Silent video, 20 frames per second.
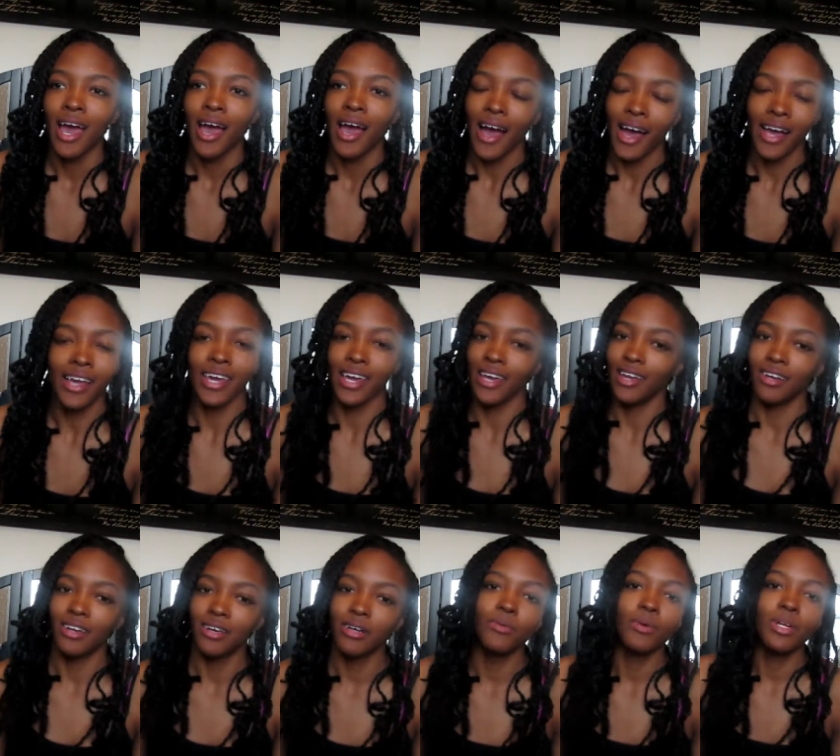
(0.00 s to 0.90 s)
I can't
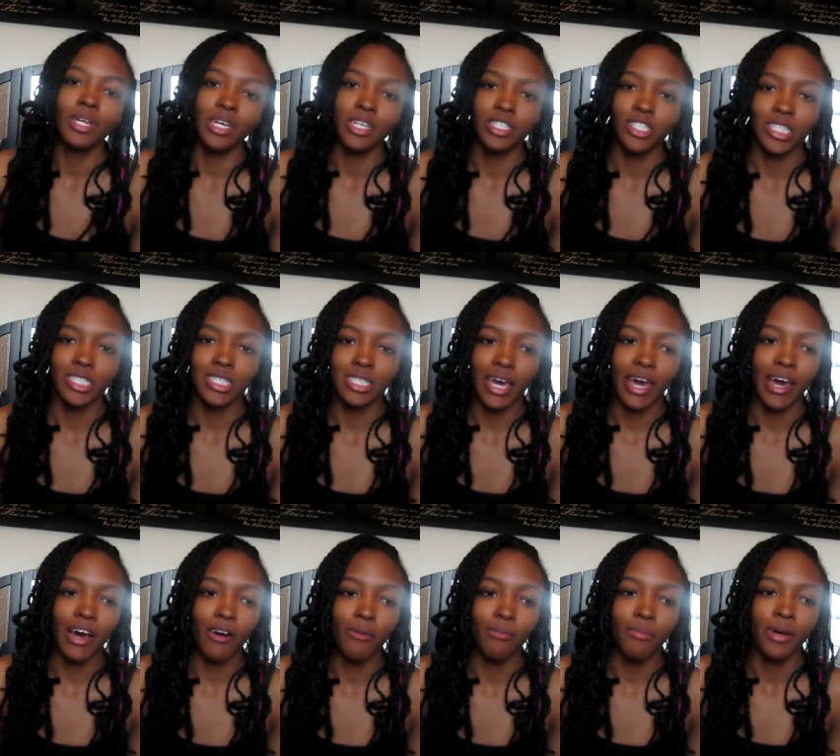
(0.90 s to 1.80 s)
deal with an itchy
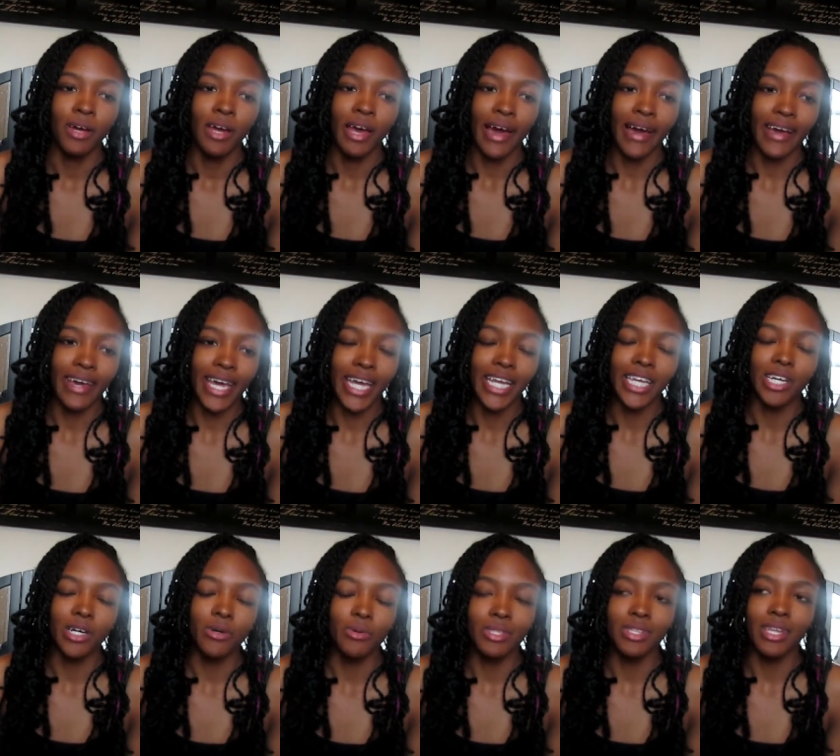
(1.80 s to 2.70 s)
scalp. I can't
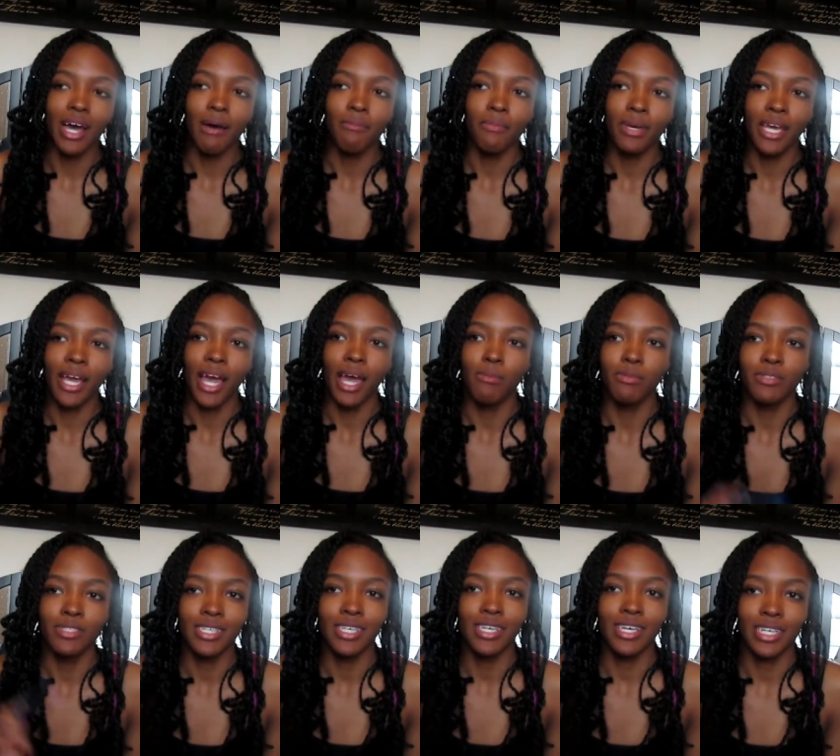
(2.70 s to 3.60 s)
deal with not being able
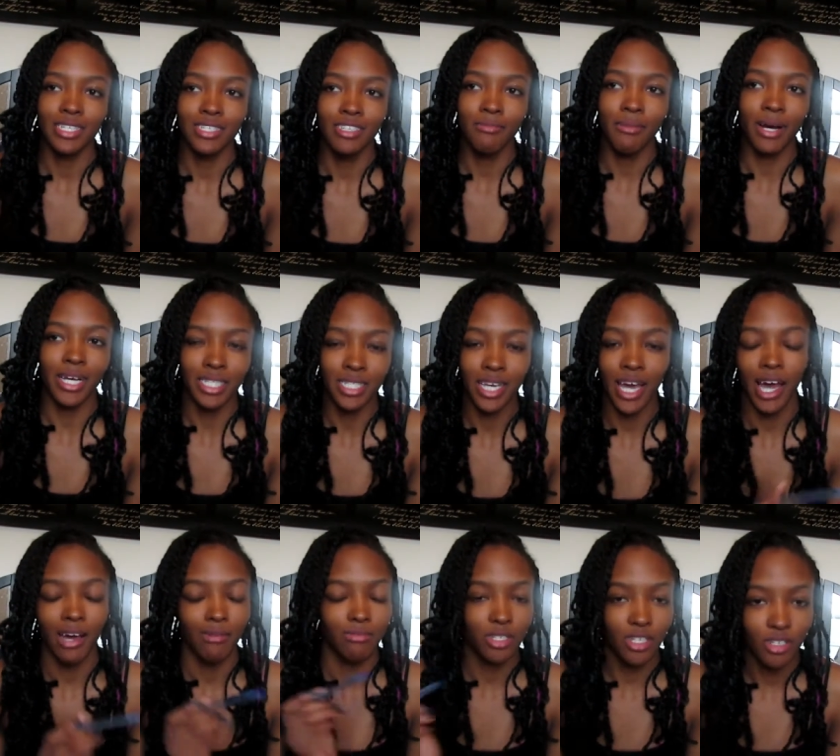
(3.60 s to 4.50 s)
to get to my
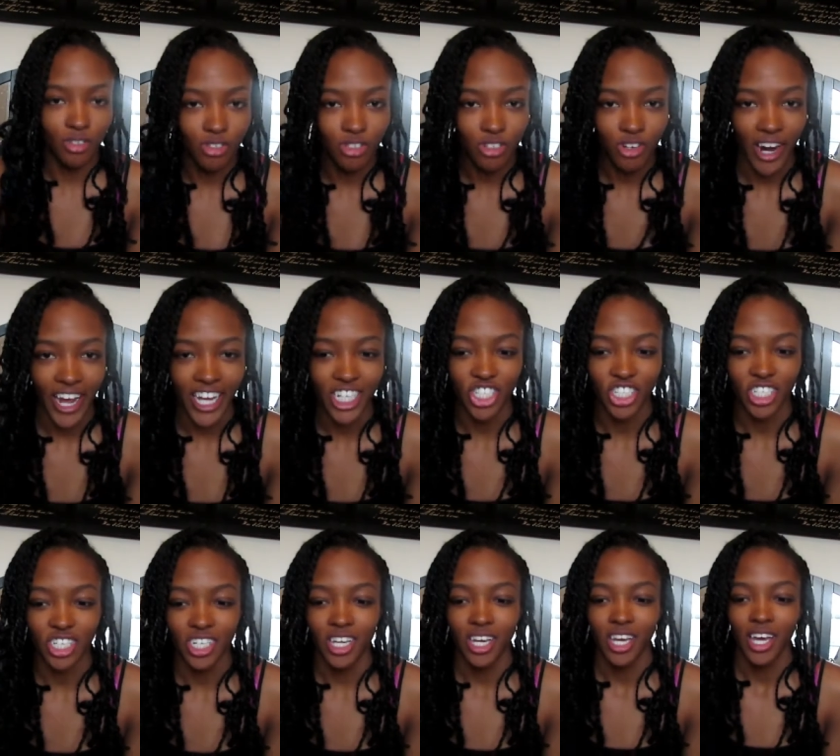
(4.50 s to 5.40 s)
scalp to scratch
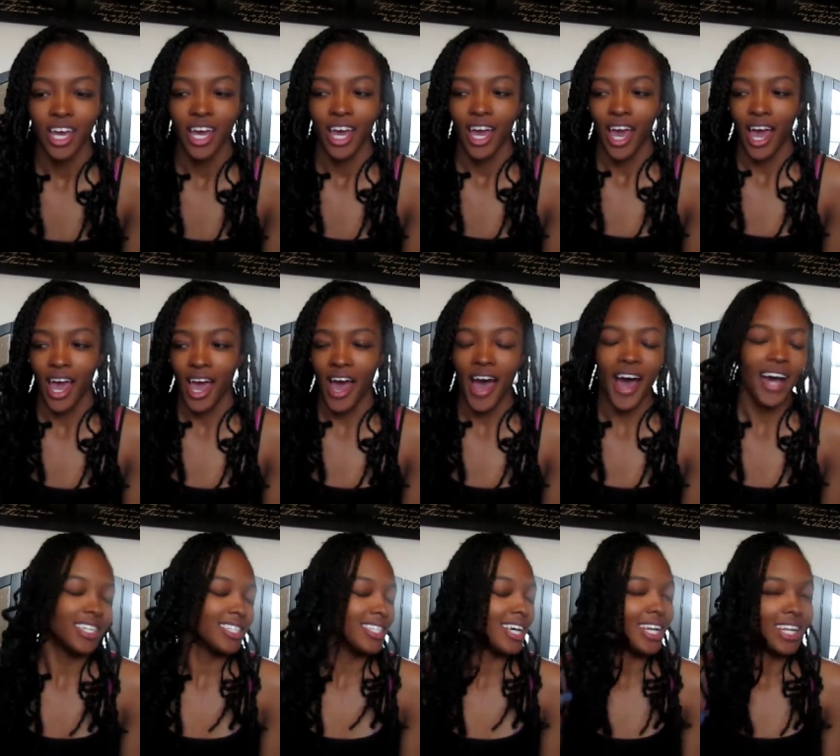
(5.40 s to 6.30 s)
it.
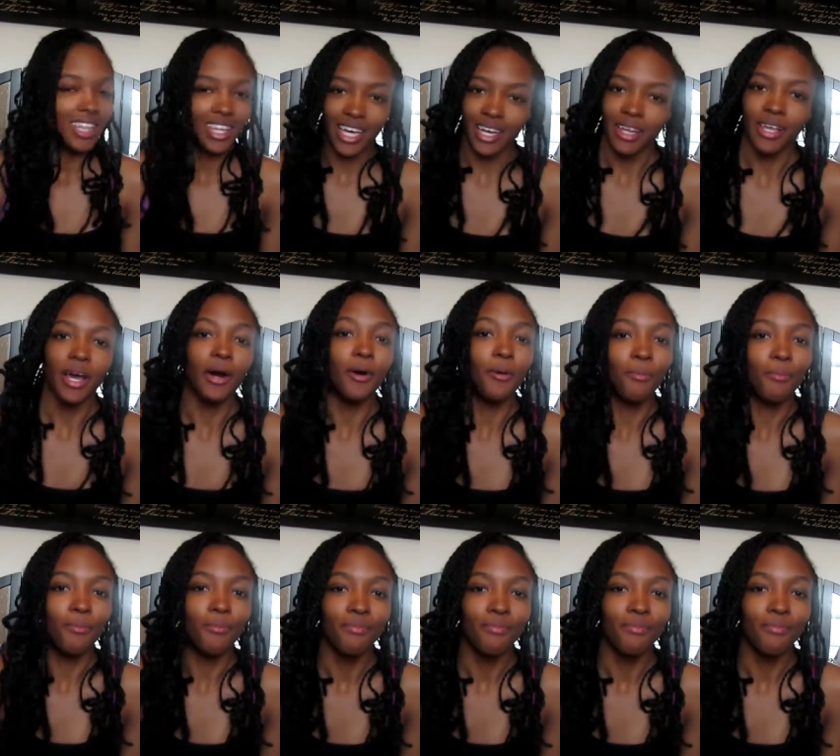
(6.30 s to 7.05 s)
I just had to let it go.